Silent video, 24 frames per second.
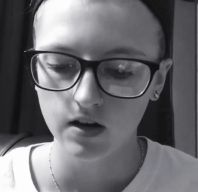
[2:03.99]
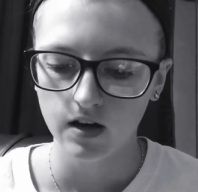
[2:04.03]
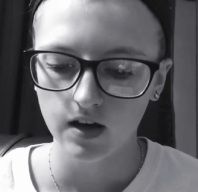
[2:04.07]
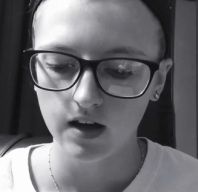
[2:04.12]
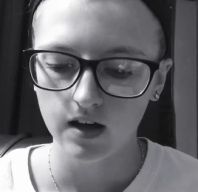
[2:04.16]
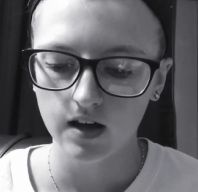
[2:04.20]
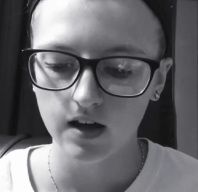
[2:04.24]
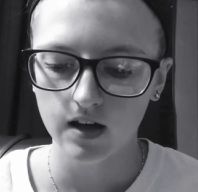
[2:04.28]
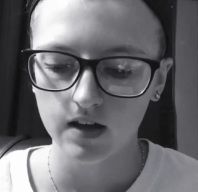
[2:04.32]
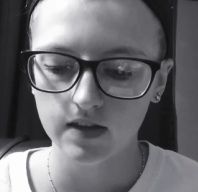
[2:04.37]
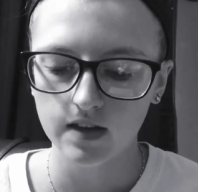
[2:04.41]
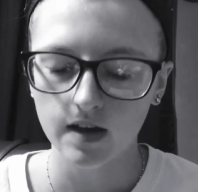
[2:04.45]

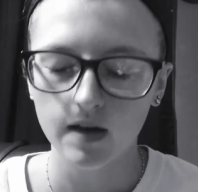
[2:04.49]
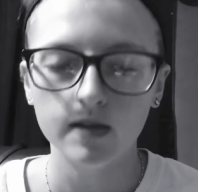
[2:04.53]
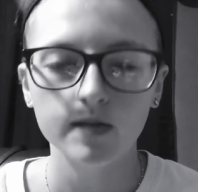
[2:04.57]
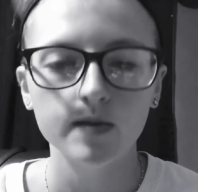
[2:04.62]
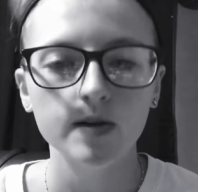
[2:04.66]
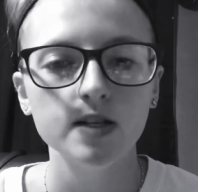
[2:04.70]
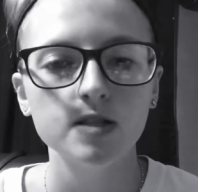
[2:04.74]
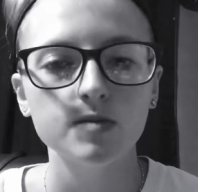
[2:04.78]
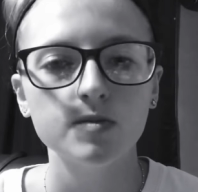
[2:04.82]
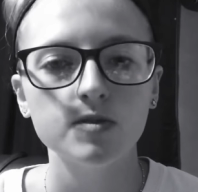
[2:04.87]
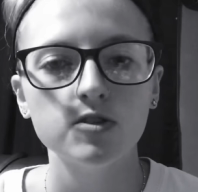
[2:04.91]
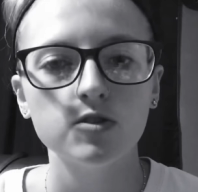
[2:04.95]
And that
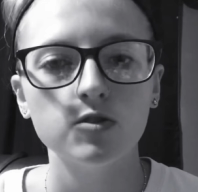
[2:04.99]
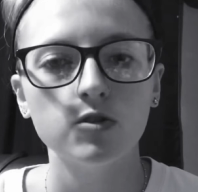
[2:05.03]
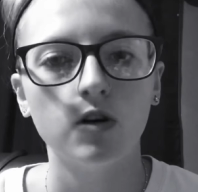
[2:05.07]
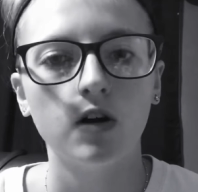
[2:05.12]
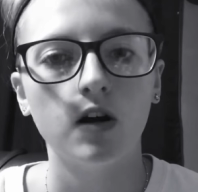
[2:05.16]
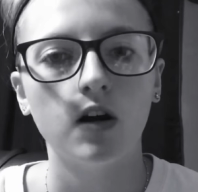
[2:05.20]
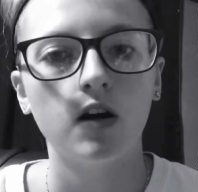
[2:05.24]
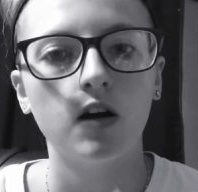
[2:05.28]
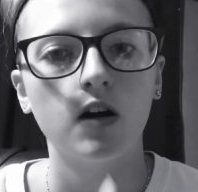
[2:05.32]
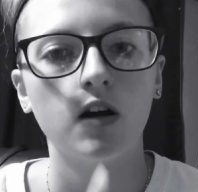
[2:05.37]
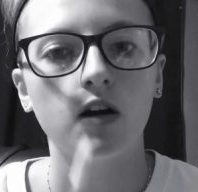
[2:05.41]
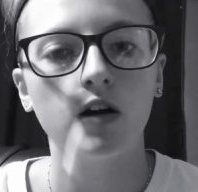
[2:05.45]
brings me to
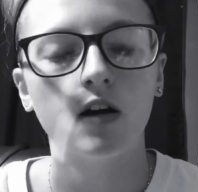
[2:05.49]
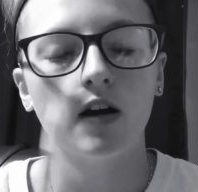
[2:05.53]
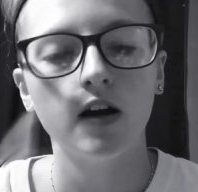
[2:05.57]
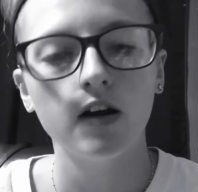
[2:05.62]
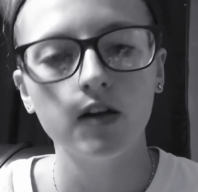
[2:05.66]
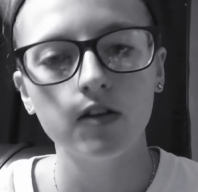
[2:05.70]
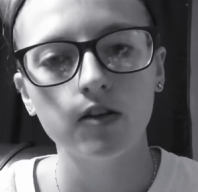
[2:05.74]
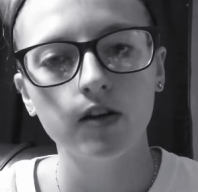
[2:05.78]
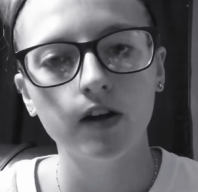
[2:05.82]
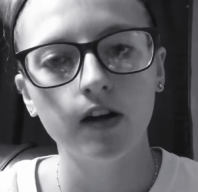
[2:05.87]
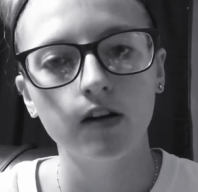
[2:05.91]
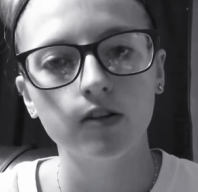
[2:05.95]
our
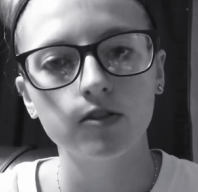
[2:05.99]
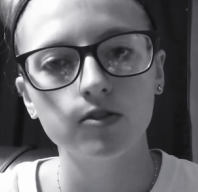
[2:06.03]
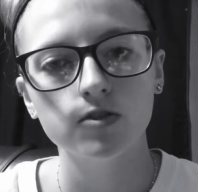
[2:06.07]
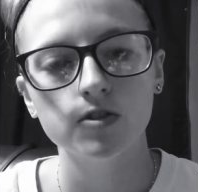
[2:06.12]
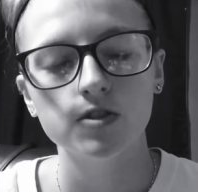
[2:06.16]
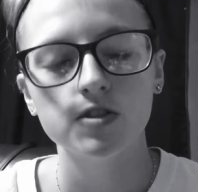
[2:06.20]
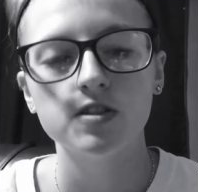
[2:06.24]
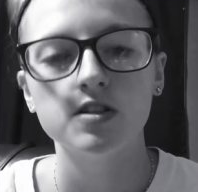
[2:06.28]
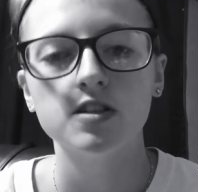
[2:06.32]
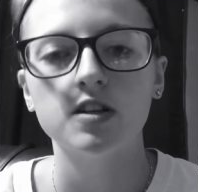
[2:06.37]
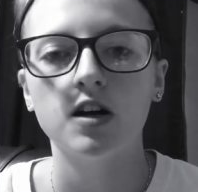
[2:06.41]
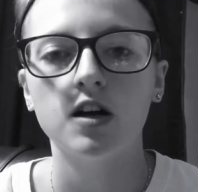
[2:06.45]
other
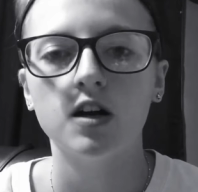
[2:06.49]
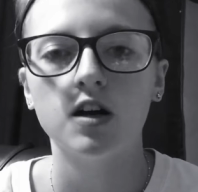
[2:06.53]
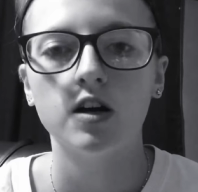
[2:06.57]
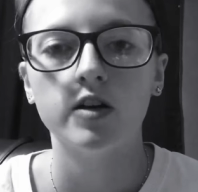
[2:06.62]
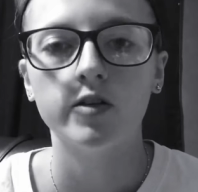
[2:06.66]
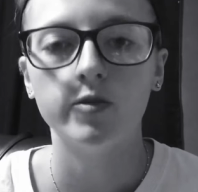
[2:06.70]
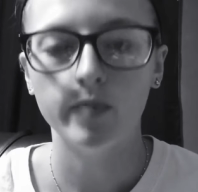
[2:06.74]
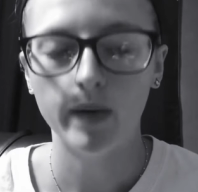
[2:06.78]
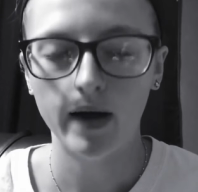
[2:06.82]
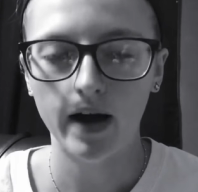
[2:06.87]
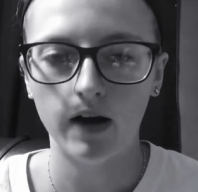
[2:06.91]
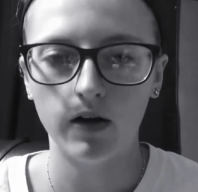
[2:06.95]
characteristic
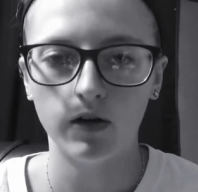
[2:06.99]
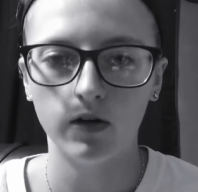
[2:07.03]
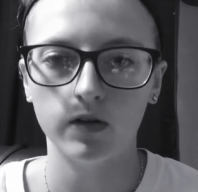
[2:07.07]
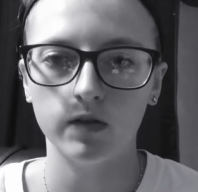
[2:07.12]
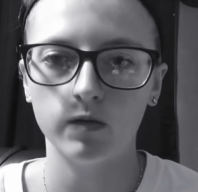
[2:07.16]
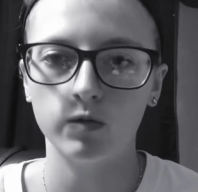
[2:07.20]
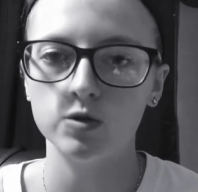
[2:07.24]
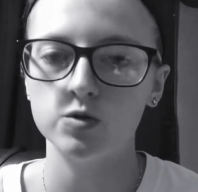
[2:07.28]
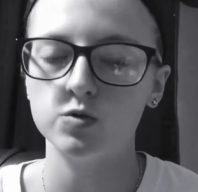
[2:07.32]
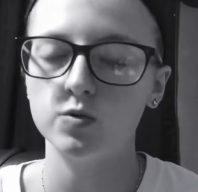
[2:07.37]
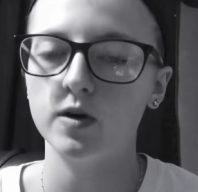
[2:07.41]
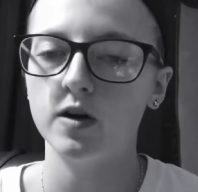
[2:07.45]
of power,
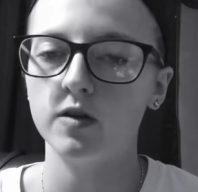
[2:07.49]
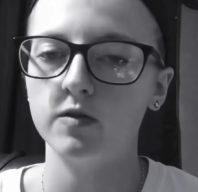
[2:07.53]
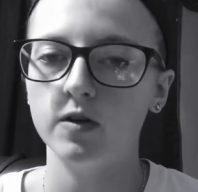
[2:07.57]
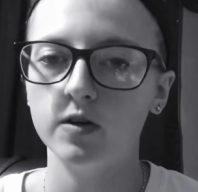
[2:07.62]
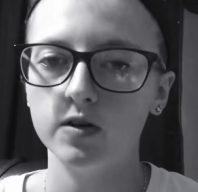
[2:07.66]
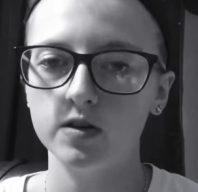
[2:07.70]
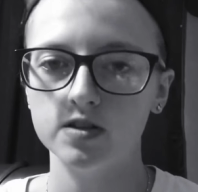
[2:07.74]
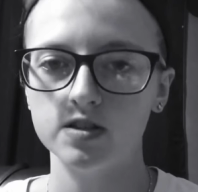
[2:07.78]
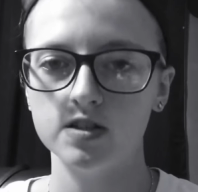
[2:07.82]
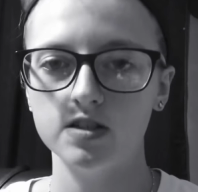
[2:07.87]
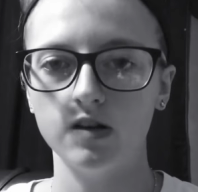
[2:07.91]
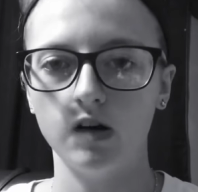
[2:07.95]
which we are
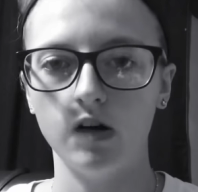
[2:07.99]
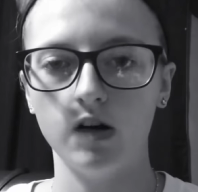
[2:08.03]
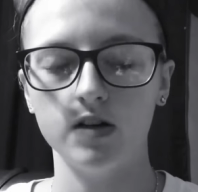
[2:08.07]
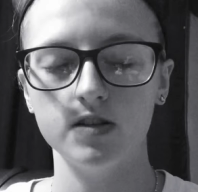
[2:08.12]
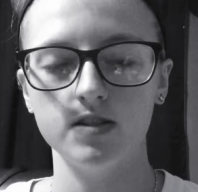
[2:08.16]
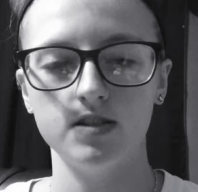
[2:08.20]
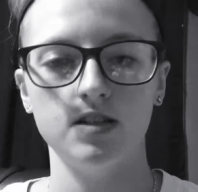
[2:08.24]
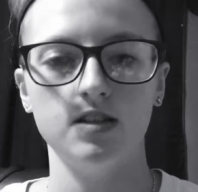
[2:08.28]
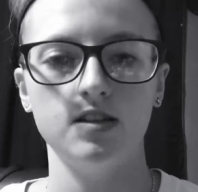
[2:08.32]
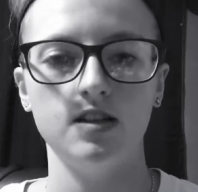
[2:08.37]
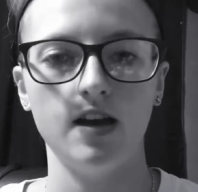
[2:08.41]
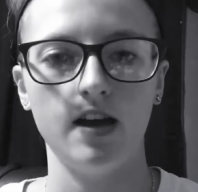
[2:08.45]
focusing on
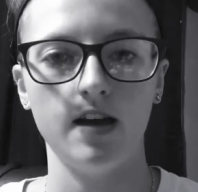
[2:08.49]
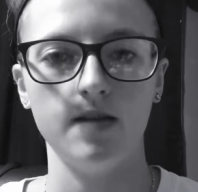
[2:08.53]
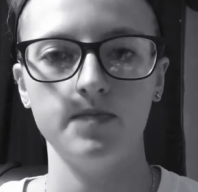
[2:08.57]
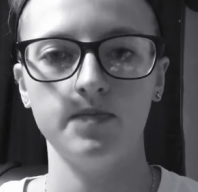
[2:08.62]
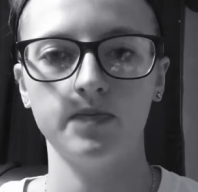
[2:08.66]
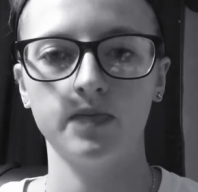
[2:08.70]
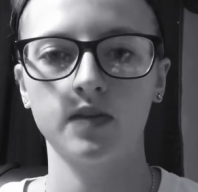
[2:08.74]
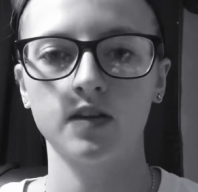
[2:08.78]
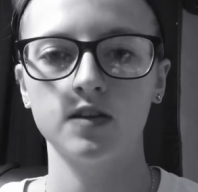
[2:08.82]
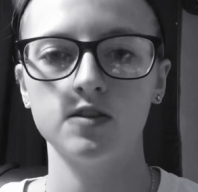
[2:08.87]
today.